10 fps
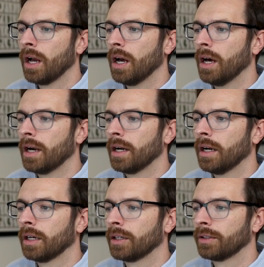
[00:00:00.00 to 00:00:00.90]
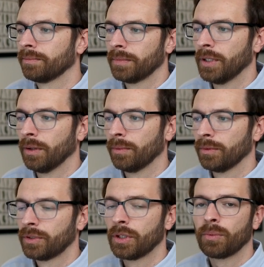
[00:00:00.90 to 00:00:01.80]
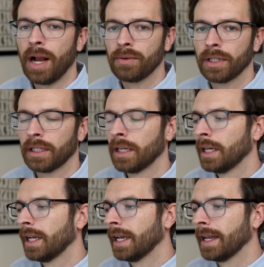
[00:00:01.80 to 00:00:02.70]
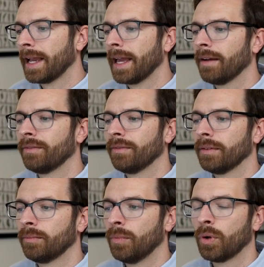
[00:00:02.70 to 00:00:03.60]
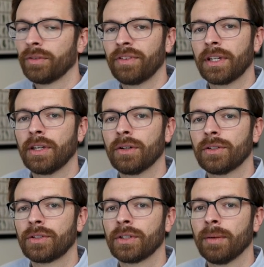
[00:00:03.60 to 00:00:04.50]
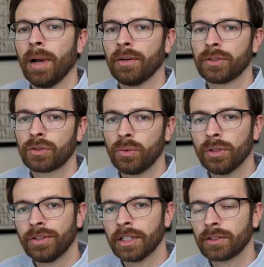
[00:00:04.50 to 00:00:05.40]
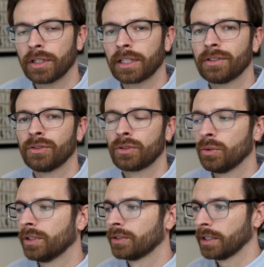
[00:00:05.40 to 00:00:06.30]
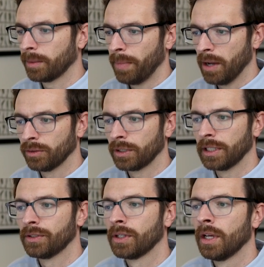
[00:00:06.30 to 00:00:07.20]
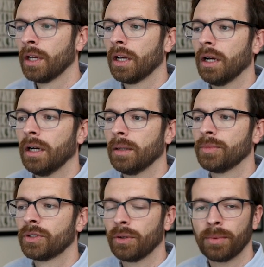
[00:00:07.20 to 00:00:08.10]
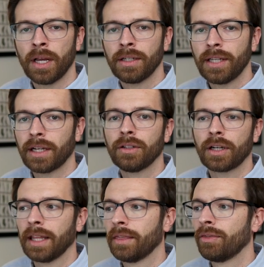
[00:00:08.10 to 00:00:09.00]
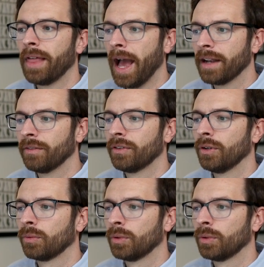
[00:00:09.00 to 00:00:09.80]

are surrounded. And I have more videos about school districts and school district boundaries. So take a look at that if you're